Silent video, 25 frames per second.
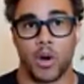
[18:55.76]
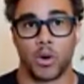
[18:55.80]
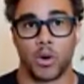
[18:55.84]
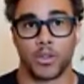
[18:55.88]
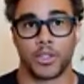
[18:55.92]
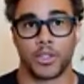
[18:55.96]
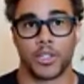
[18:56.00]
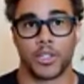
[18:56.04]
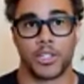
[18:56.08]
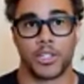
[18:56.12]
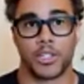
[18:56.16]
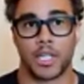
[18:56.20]

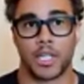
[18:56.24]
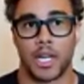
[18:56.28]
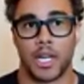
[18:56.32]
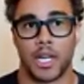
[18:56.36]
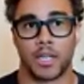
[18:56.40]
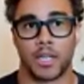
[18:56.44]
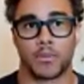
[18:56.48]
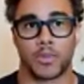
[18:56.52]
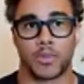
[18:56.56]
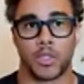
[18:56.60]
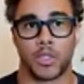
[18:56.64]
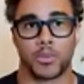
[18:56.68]
older
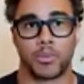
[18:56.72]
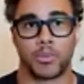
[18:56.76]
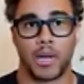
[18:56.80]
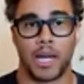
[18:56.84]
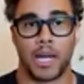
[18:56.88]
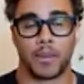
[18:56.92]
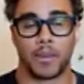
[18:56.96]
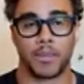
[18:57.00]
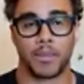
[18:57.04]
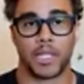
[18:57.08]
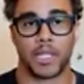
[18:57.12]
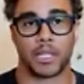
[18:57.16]
son was
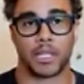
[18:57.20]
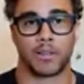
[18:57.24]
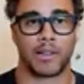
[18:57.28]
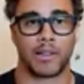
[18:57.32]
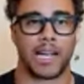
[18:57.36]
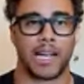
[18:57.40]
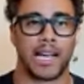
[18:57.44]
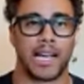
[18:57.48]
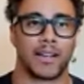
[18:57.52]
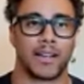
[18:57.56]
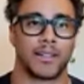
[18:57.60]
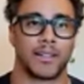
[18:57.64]
probably
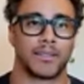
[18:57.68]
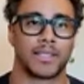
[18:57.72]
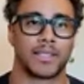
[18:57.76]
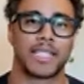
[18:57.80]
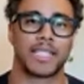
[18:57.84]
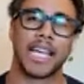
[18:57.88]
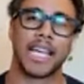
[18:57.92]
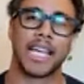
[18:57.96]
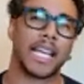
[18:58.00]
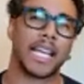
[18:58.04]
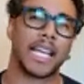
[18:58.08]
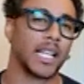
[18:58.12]

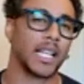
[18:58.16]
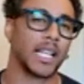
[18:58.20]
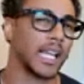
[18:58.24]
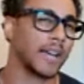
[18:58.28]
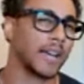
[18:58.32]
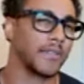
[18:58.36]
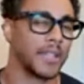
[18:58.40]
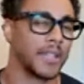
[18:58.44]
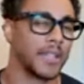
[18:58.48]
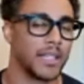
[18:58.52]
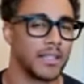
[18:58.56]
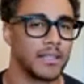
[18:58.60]
around 10,
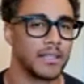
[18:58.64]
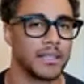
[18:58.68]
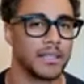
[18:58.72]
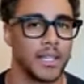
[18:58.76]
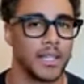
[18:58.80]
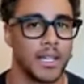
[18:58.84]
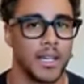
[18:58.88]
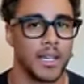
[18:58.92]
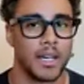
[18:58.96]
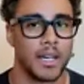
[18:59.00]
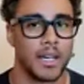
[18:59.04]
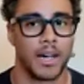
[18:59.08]
11.
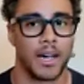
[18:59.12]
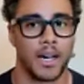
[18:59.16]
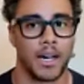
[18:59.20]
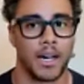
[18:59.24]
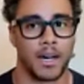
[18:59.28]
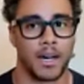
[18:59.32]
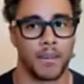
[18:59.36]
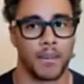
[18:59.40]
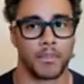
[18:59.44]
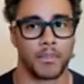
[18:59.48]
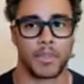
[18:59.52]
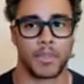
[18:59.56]

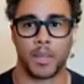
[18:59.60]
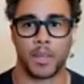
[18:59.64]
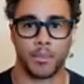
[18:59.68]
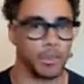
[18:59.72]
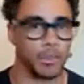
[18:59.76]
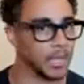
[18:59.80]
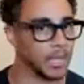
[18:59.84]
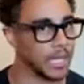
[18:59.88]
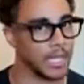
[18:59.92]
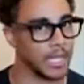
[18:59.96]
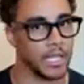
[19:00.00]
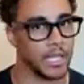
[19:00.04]

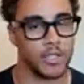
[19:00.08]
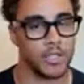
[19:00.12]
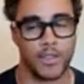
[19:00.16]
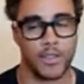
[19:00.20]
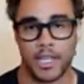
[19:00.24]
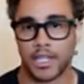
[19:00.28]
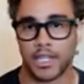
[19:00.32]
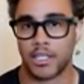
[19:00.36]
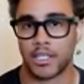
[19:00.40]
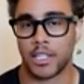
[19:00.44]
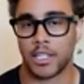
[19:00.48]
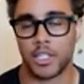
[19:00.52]
Completely
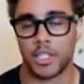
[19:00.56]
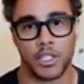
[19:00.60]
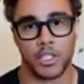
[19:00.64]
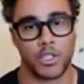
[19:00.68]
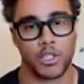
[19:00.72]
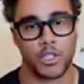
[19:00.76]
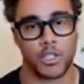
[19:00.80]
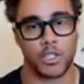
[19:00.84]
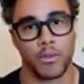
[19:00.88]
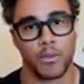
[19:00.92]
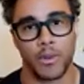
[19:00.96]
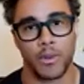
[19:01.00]

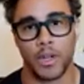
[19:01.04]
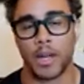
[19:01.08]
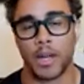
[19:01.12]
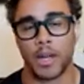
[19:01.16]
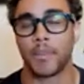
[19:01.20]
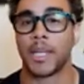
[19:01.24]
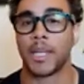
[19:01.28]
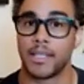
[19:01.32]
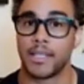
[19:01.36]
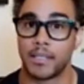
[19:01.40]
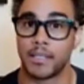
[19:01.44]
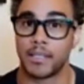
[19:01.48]
transitioned over.
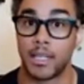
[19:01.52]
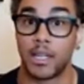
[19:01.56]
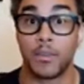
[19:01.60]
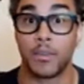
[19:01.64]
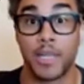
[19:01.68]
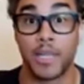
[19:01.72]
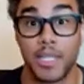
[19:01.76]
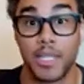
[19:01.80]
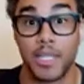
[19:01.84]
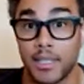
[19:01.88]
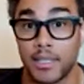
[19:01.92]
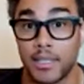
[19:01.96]
I mean,
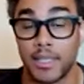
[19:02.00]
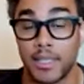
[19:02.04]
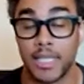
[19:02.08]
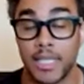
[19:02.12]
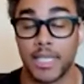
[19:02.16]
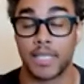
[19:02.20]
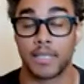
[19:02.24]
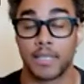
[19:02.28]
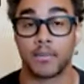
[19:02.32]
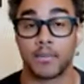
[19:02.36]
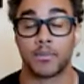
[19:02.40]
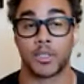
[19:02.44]
he'll be
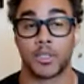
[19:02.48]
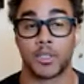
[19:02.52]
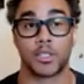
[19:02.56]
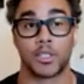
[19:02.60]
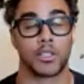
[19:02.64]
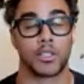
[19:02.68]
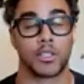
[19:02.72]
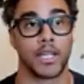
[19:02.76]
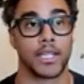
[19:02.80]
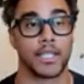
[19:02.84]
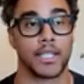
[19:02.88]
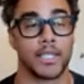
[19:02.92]
16, which
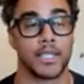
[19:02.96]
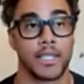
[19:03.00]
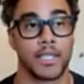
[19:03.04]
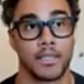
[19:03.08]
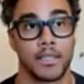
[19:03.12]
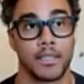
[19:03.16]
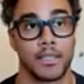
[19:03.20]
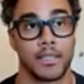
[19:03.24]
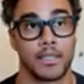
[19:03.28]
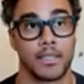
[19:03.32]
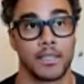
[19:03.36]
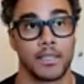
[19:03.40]
is
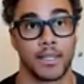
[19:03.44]
crazy,